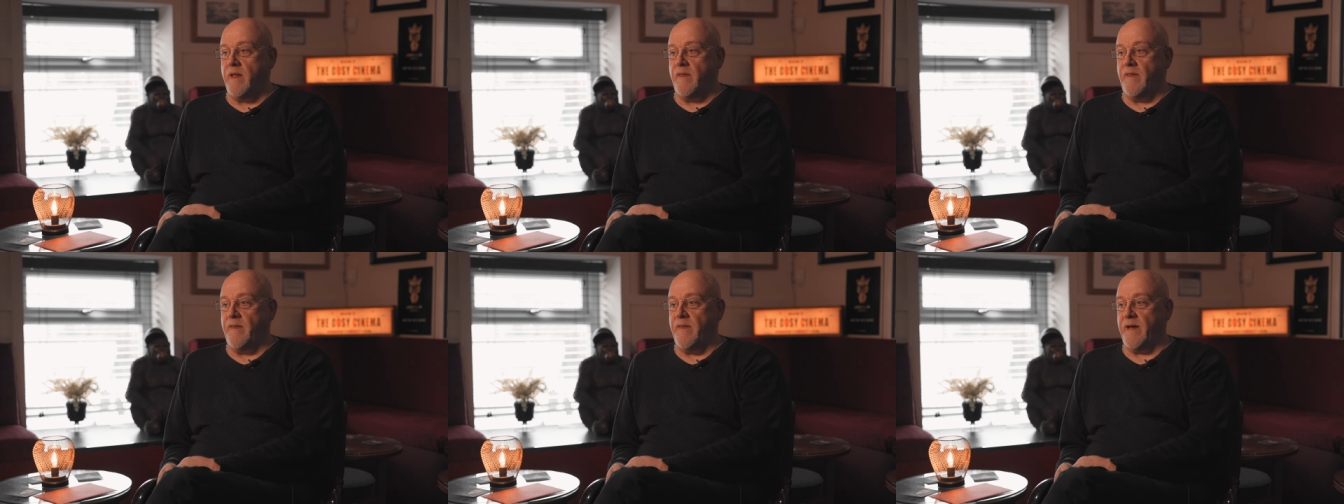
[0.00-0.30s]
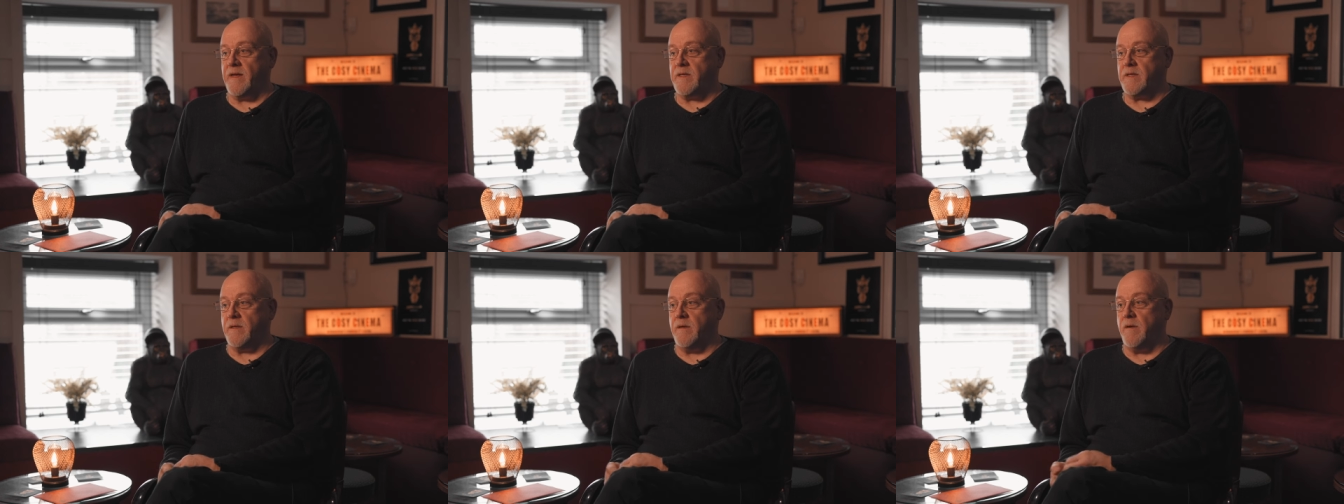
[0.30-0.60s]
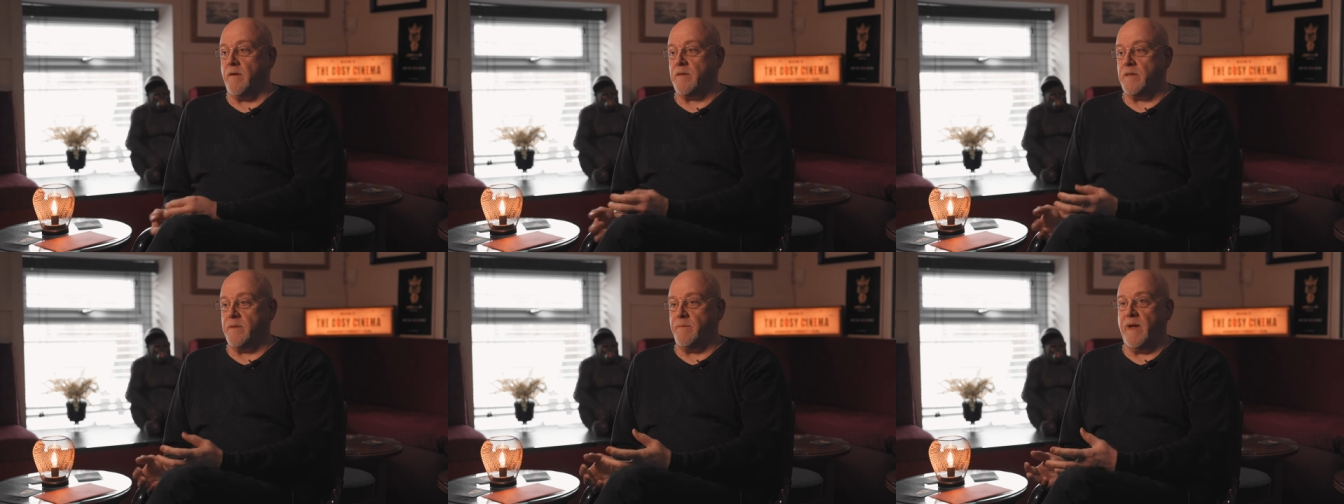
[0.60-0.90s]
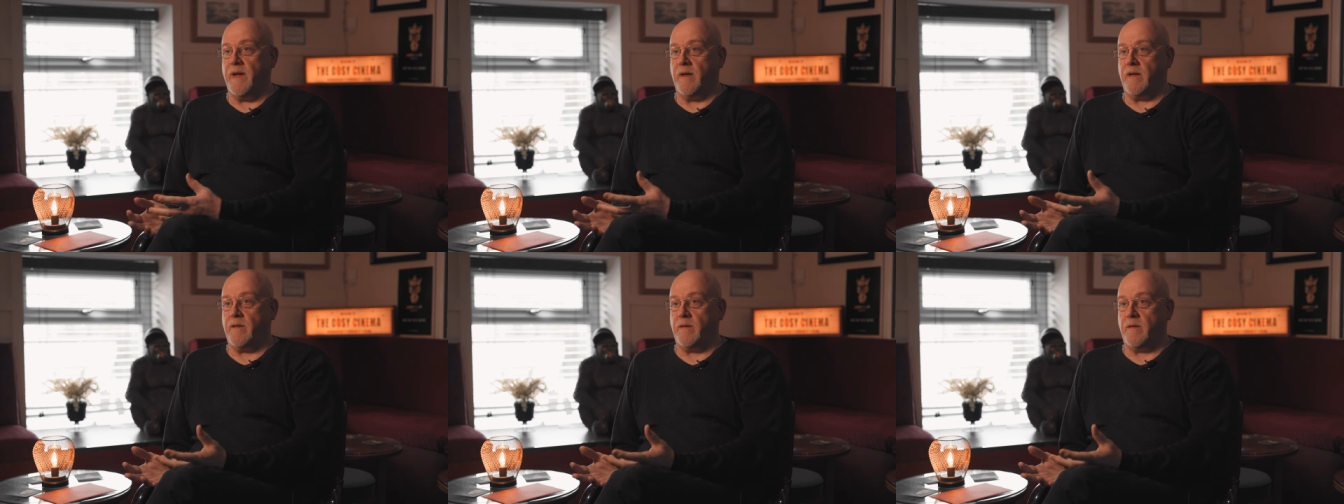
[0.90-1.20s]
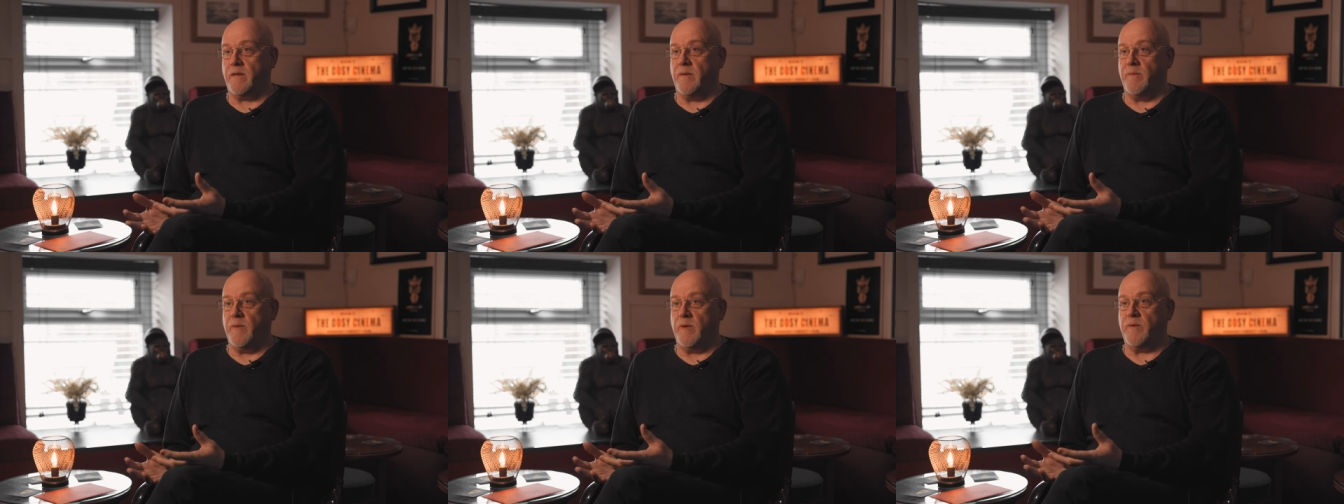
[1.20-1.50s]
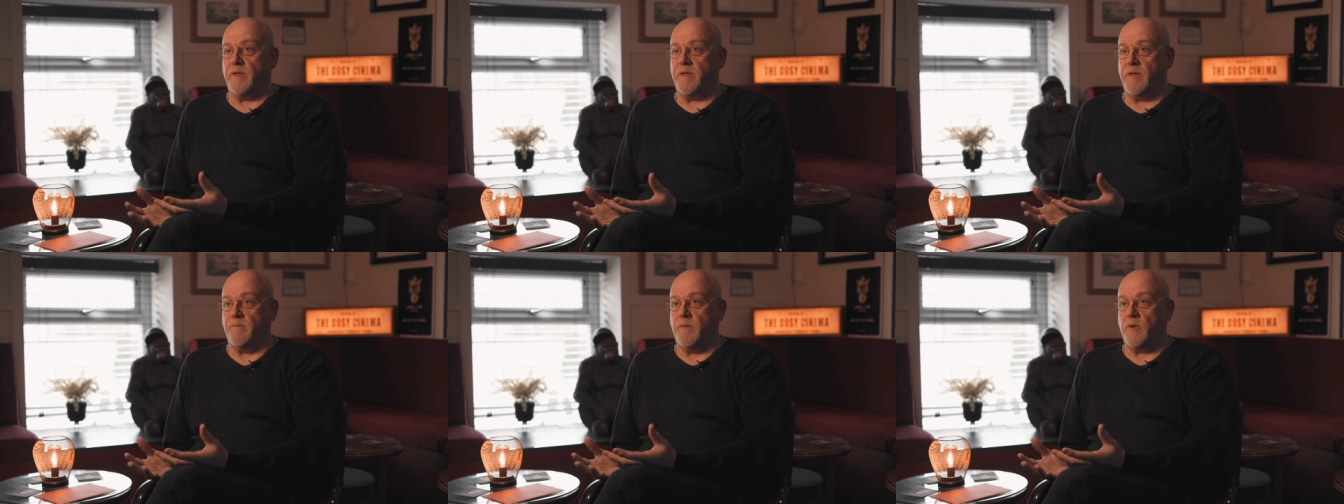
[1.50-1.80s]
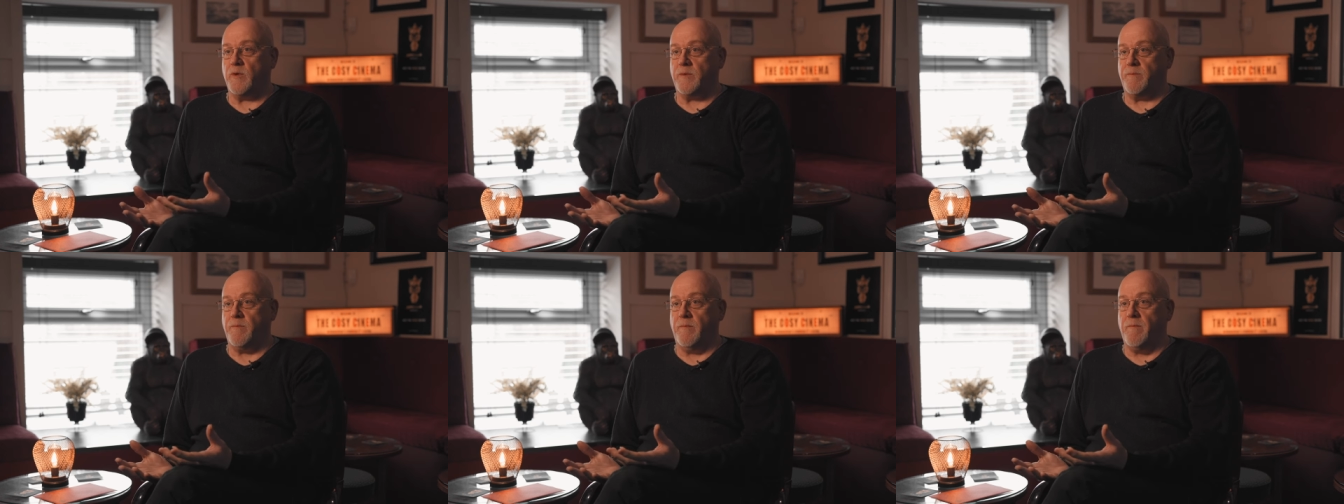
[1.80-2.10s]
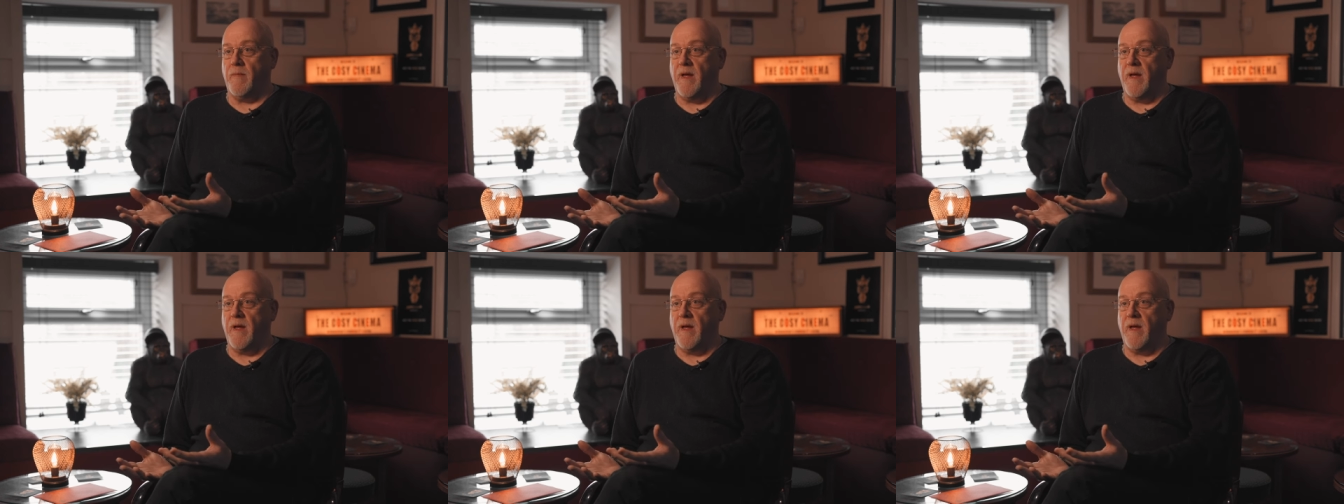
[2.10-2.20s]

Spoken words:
that's got to make the community much